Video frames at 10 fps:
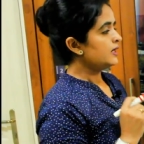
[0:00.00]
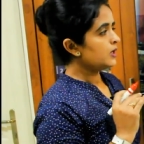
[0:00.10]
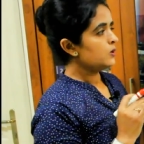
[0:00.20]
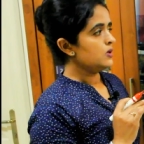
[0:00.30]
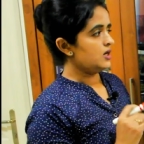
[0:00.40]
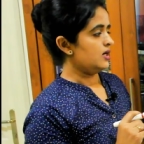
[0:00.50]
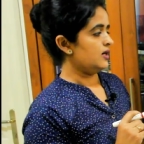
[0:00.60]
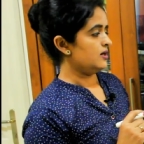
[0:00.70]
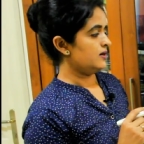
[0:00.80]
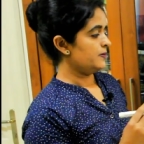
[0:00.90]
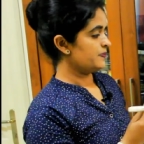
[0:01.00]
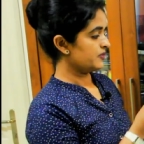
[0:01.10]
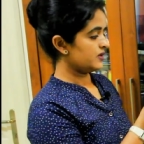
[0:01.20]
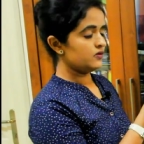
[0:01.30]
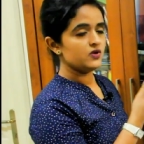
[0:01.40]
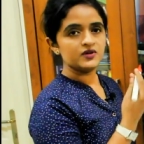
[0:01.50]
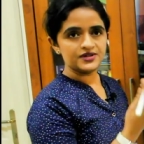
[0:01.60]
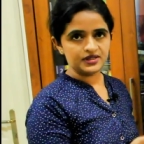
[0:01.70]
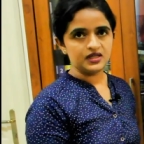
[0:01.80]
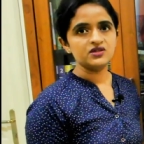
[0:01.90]
Now uh, we will
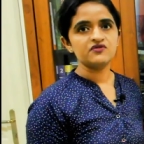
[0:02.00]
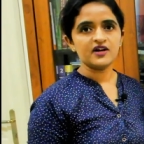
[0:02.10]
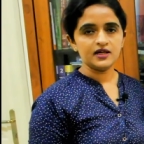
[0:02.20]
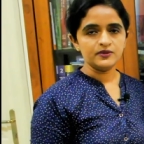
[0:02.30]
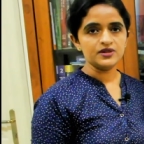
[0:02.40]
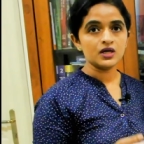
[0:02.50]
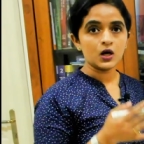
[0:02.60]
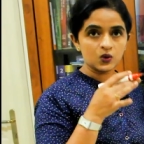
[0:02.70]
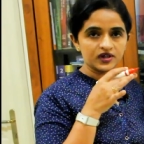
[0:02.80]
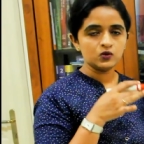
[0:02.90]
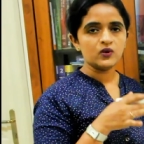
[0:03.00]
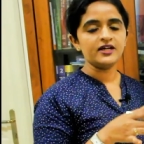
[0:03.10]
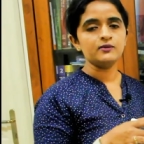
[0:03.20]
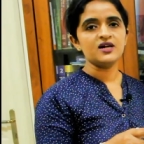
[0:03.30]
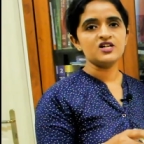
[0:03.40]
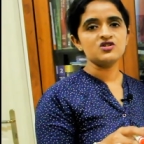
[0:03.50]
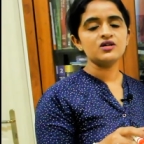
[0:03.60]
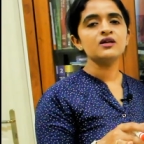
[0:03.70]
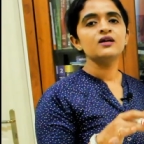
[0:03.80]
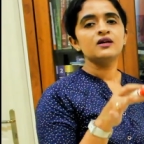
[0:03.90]
see the fibers, how are the white
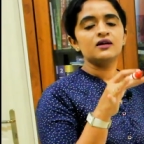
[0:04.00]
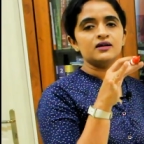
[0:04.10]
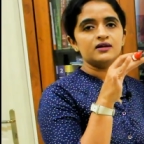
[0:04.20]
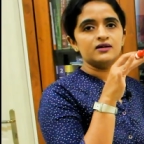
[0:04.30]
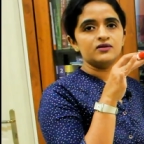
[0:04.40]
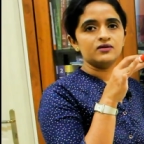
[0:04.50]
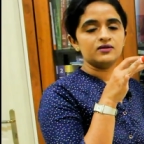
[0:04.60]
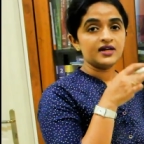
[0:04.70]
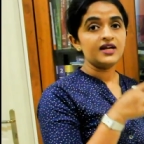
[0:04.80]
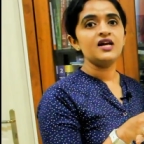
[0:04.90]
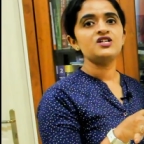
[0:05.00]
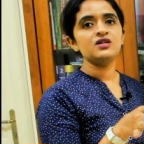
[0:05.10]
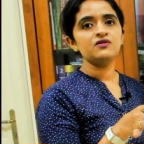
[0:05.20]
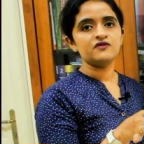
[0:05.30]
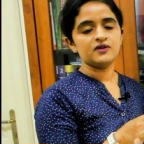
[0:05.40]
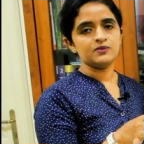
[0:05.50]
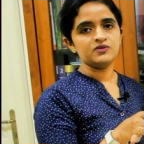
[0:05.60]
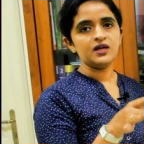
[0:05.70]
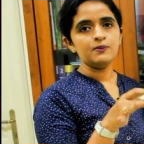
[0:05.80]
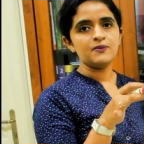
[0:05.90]
matter uh, radiating
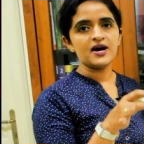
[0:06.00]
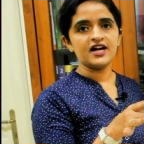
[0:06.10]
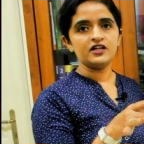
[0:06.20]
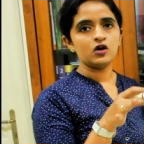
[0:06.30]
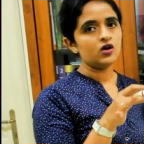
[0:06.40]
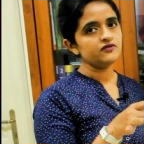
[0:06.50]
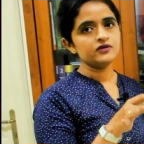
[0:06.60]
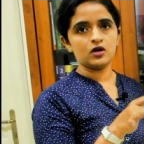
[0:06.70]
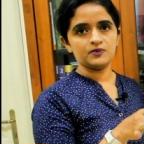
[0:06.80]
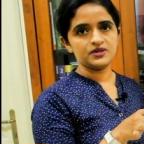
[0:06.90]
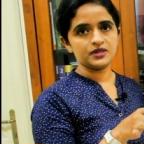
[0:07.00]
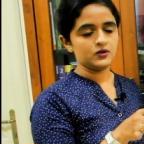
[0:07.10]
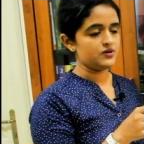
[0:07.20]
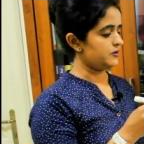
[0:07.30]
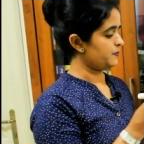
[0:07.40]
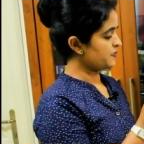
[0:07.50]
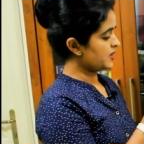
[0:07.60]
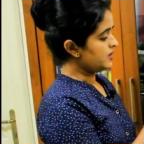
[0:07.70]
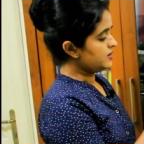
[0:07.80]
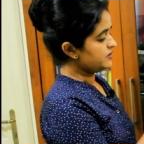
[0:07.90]
from the band of callosum
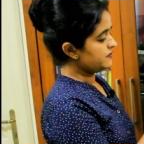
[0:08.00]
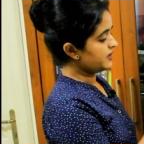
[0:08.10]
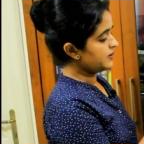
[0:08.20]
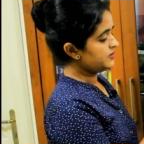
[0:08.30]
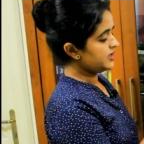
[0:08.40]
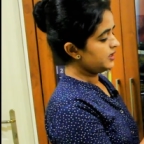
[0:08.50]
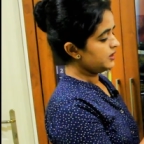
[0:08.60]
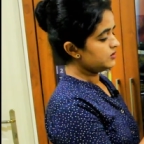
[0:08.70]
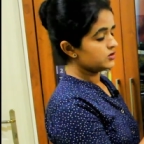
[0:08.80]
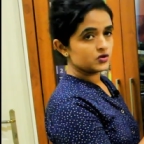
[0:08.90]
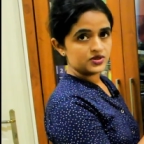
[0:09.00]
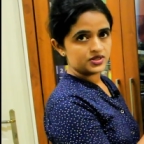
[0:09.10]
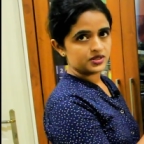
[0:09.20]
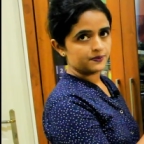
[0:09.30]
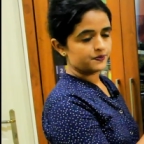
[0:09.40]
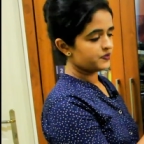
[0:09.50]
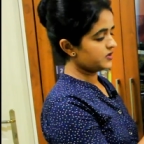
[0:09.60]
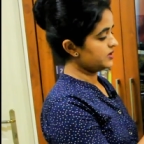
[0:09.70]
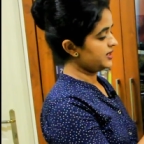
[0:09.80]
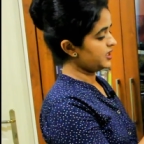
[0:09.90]
From the rostrum,
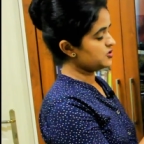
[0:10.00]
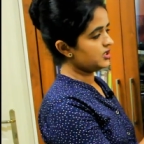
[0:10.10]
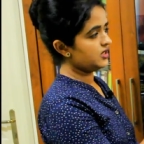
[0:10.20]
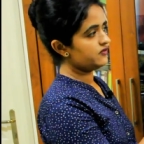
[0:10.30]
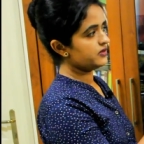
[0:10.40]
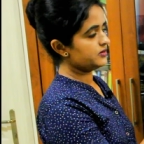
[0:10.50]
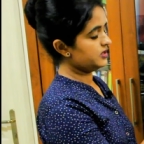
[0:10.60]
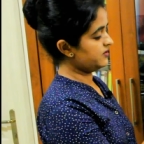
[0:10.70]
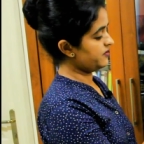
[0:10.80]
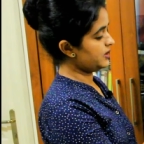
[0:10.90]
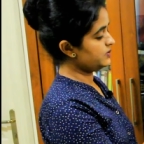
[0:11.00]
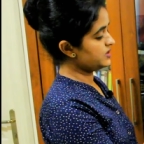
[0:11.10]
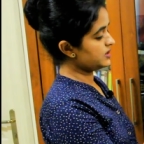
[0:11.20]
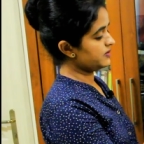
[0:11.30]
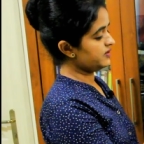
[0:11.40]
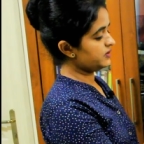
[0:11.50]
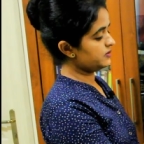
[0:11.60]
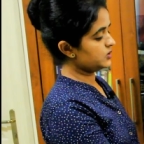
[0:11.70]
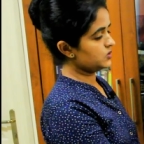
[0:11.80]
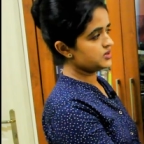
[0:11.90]
uh, actually from the fibers coming
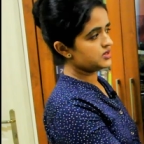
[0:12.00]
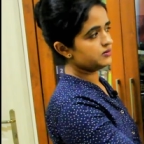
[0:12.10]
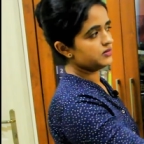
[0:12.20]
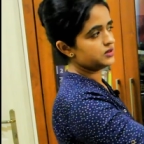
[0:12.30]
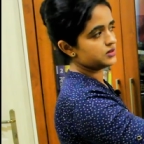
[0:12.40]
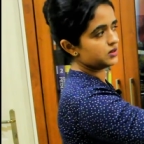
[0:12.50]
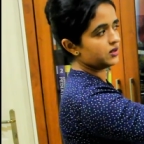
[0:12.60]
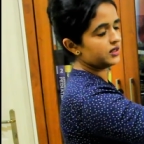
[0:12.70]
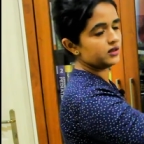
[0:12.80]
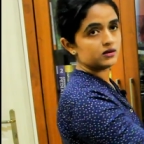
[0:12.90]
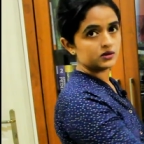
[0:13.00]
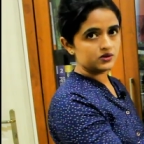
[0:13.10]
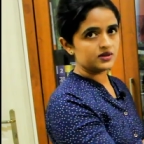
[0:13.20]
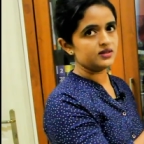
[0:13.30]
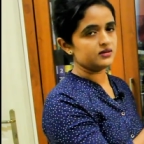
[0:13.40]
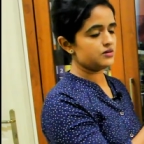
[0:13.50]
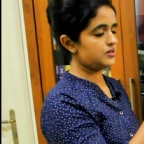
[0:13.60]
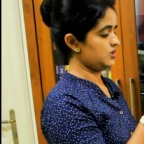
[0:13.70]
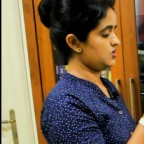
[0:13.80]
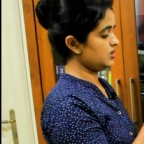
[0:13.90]
from the rostrum, it's not included in
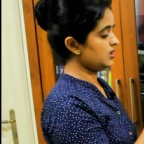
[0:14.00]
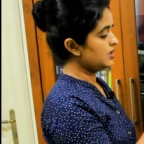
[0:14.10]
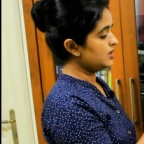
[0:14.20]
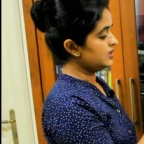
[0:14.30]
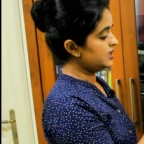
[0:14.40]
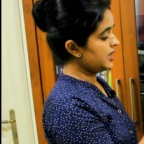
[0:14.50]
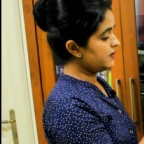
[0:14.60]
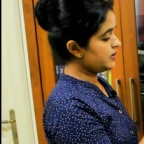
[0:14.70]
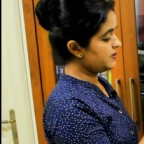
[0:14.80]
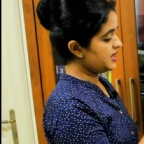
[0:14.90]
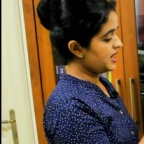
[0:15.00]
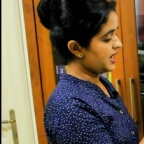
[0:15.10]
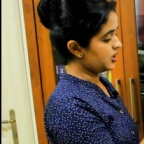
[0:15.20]
this section. They will be